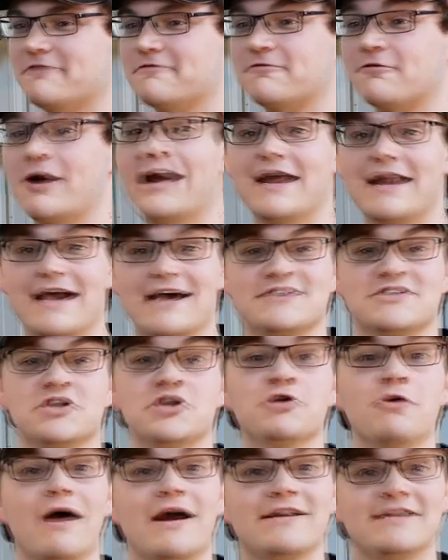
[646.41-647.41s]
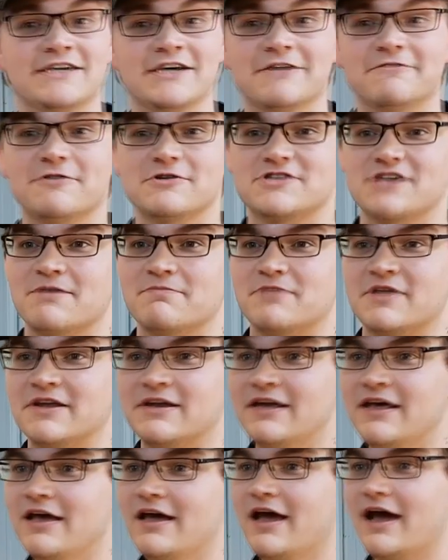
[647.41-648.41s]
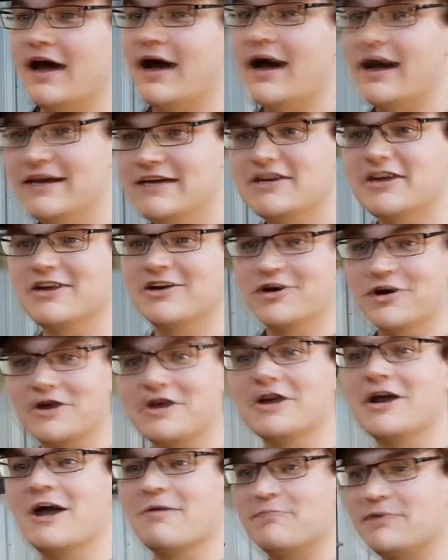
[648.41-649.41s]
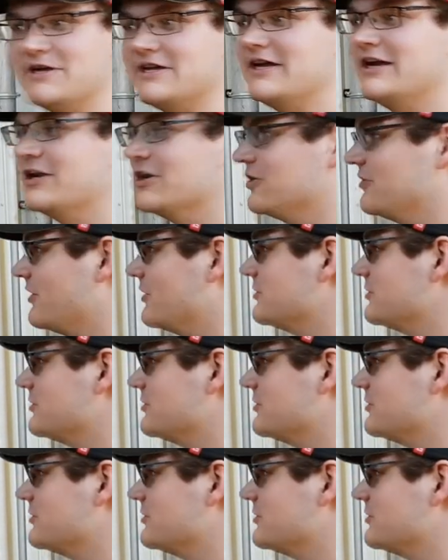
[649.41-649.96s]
If Fred has a new idea for something, he can cook it up in here,